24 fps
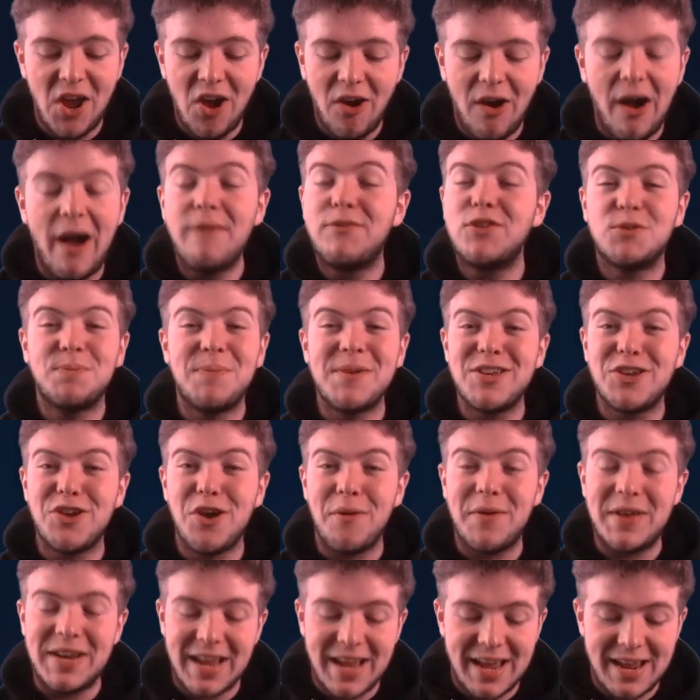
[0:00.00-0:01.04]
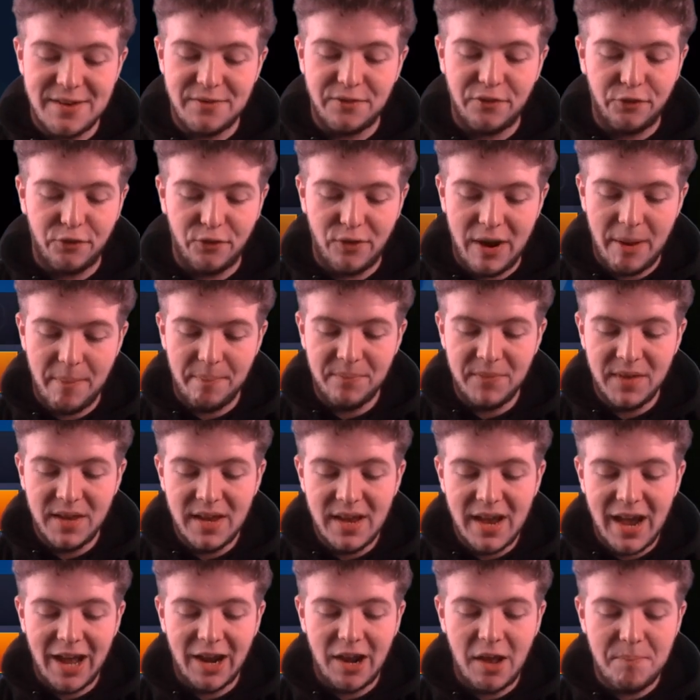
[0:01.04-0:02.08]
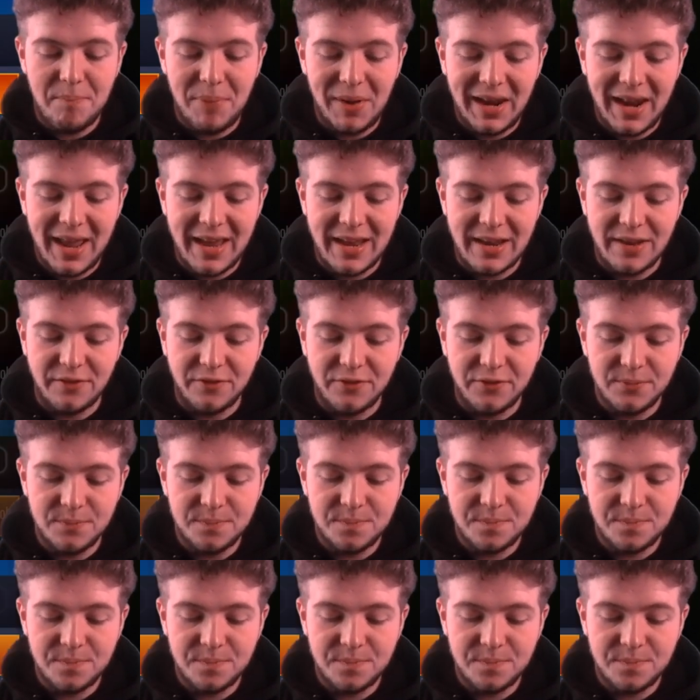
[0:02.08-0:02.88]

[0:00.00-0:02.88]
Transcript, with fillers: I've just been going in for it. And I believe